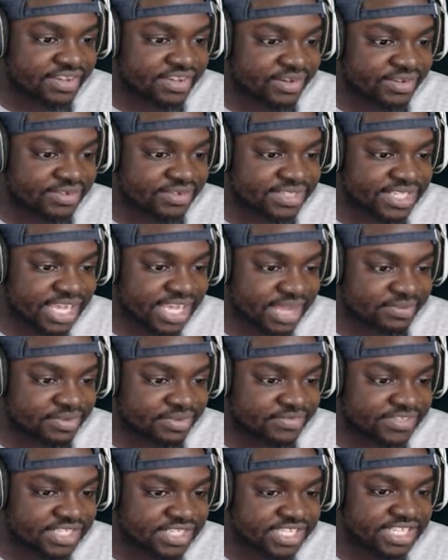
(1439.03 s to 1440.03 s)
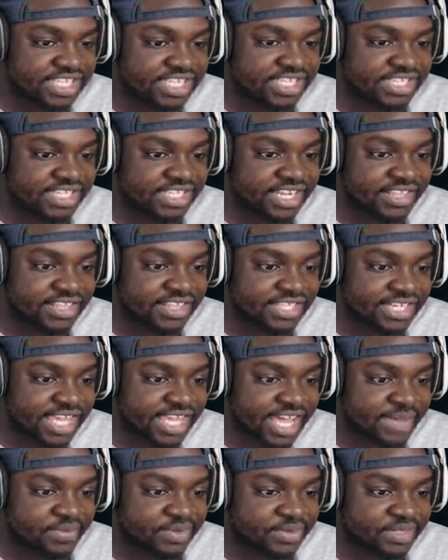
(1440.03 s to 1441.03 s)
on top of C. Nothing
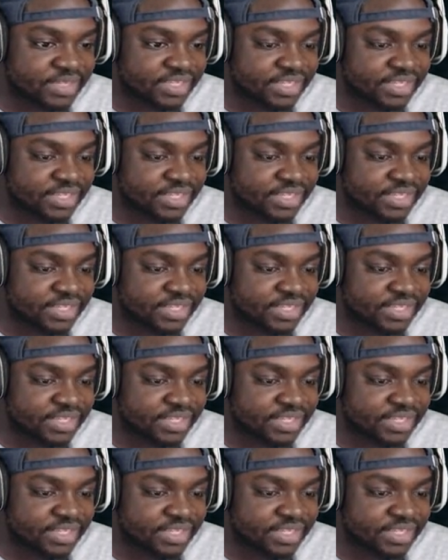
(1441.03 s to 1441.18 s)
happened.